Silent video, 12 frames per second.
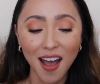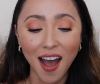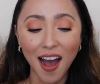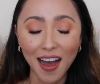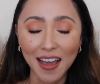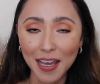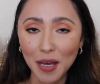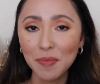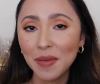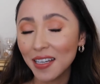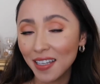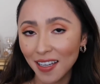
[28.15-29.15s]
I am,
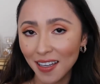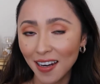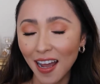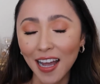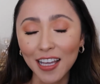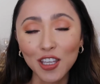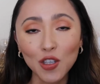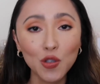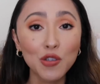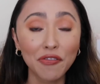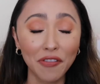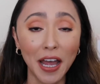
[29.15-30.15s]
again, a
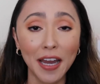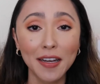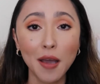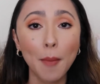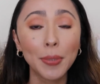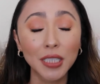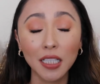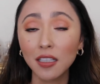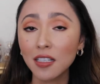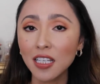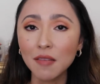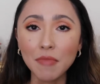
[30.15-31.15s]
huge fan, but that
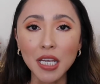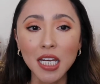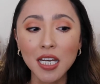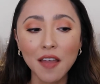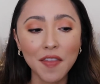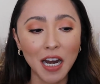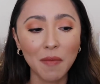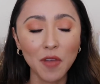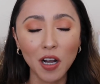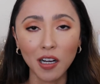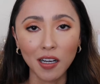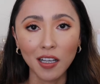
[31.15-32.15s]
doesn't mean that I'm
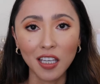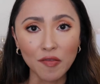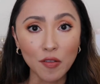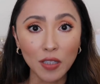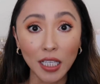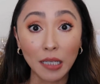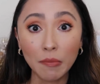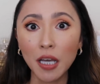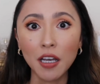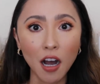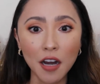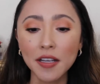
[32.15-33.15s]
not gonna give you like my
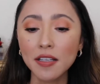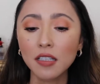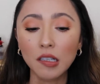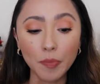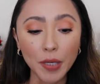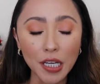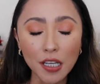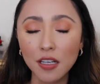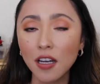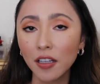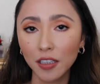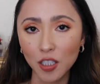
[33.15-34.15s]
honest opinion
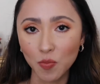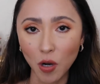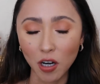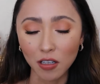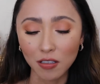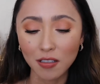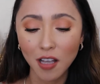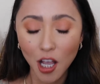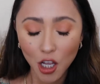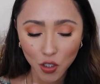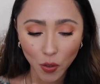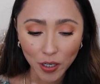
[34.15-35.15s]
on these products.
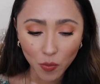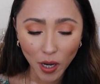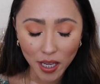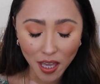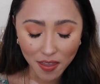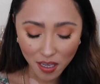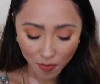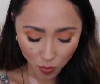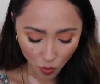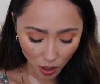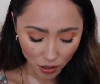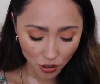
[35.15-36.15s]
So anyway, the
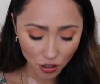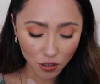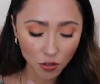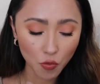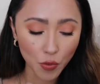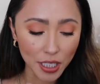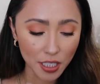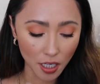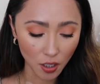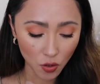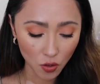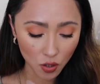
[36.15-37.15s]
bronzer
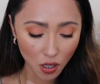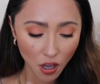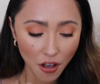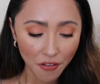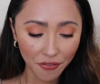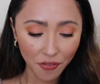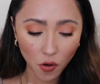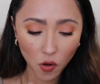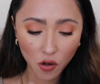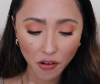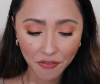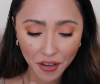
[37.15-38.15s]
retails
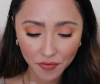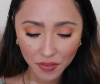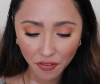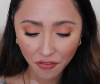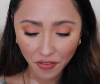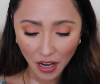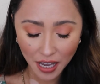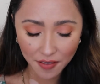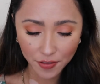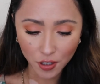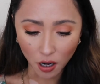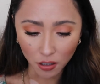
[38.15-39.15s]
for
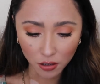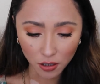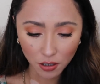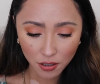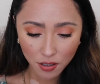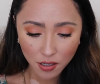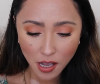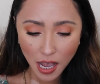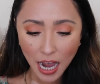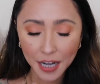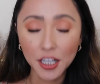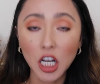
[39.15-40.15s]
$55
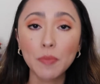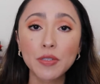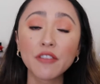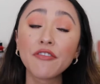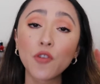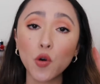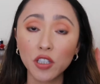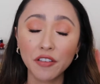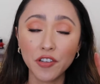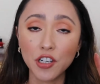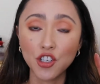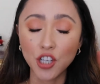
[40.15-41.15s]
and it comes in 4
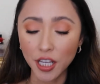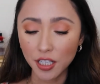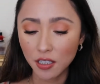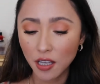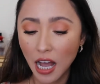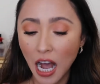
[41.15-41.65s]
different shades.